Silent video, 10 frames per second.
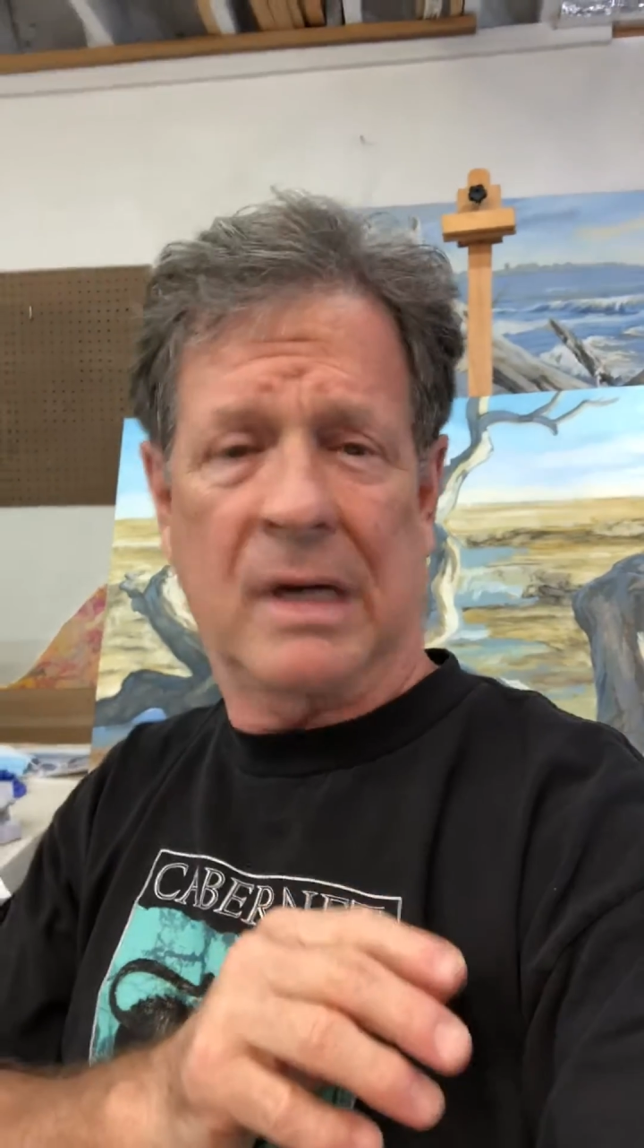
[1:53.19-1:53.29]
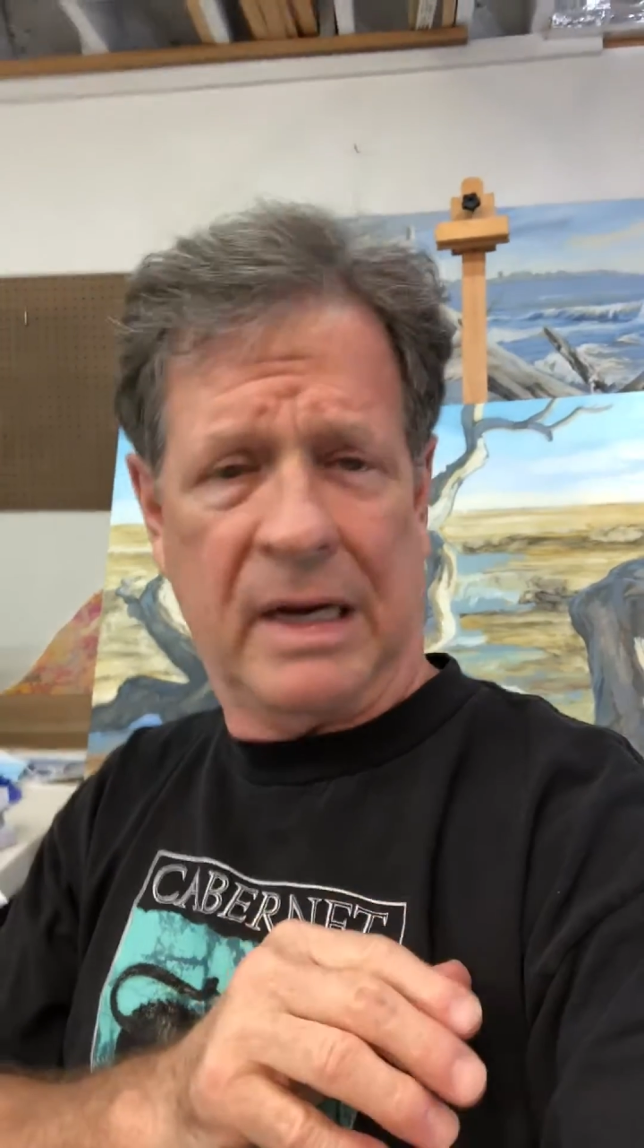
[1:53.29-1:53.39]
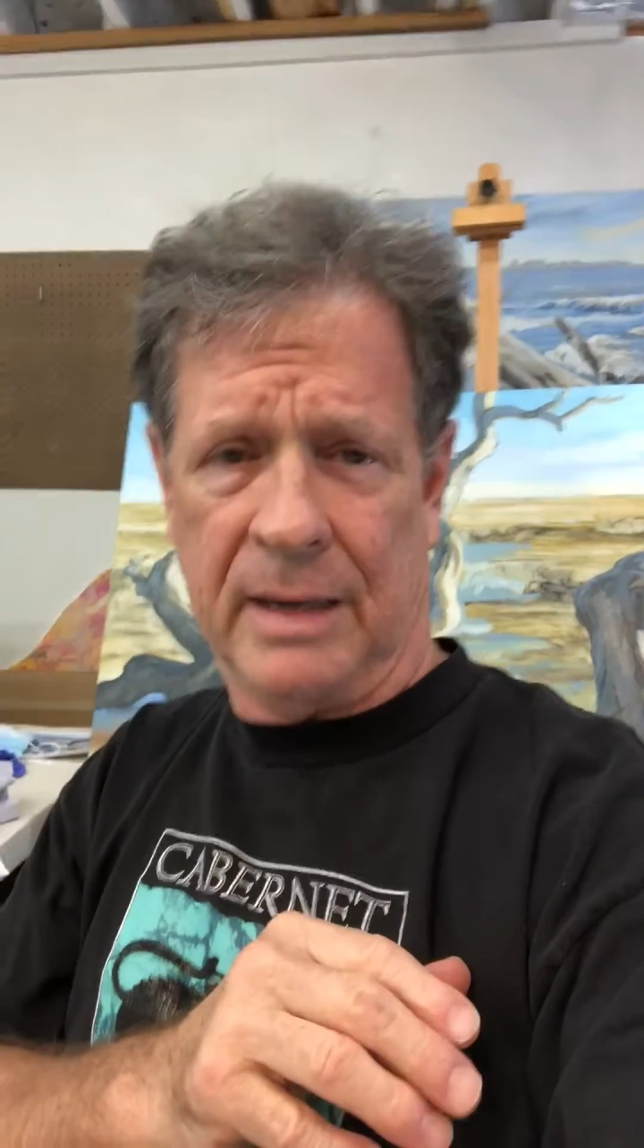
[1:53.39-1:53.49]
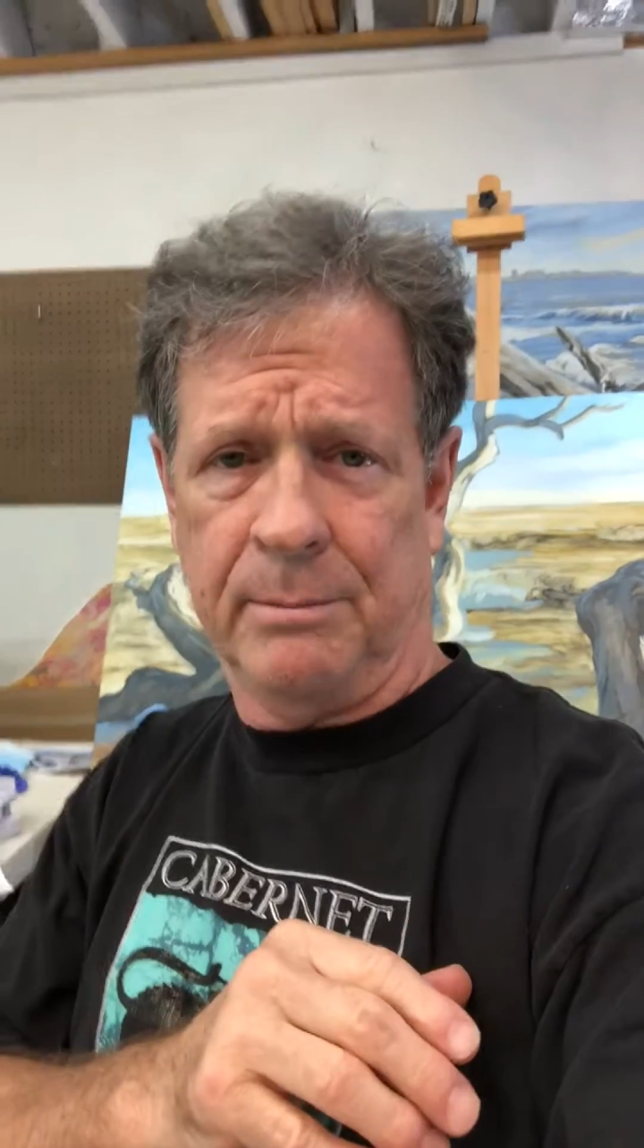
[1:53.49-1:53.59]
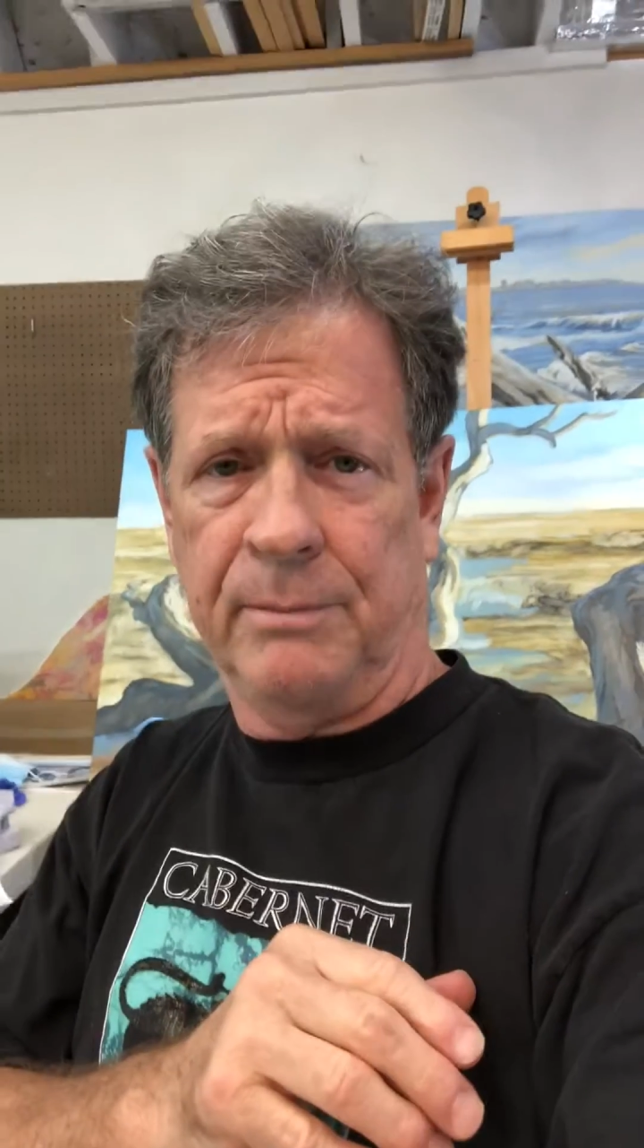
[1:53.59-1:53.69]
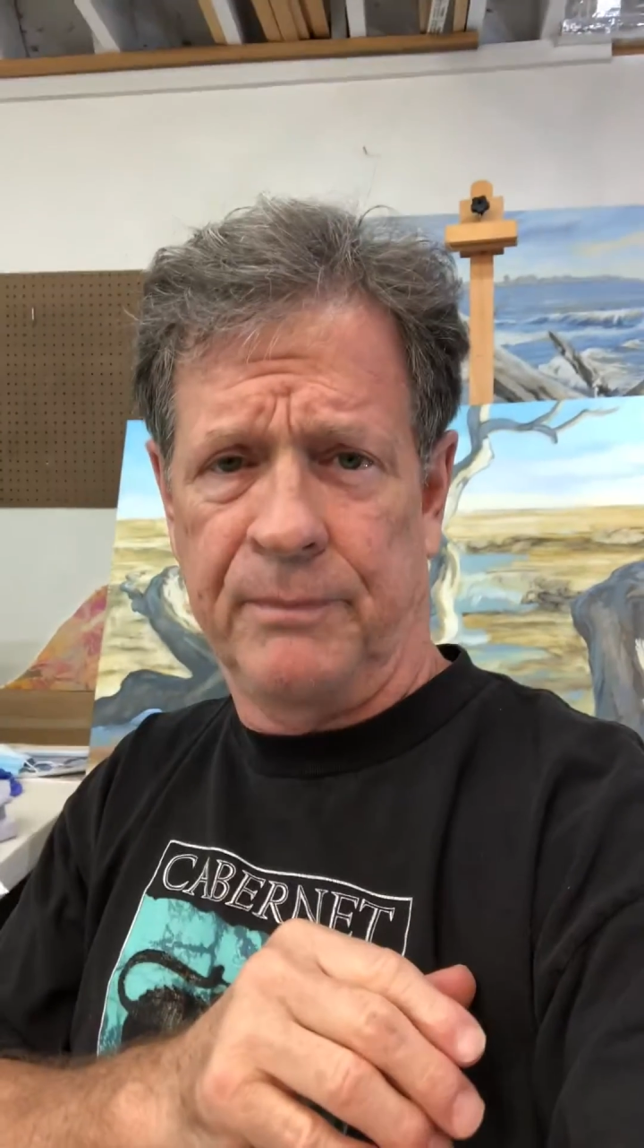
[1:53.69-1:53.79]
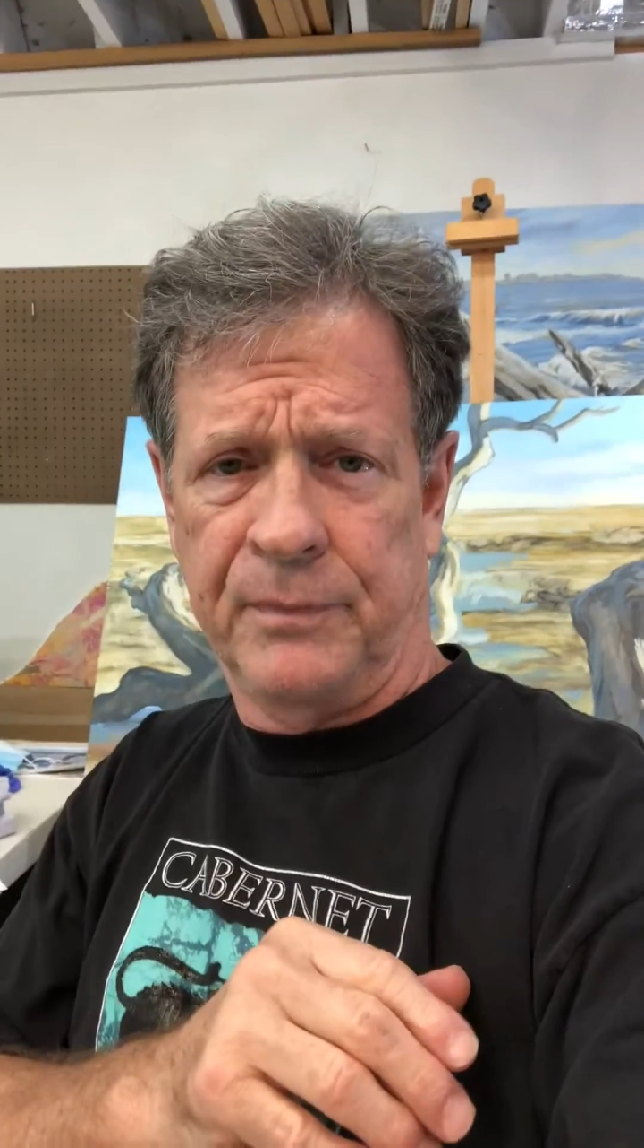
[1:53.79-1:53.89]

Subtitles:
time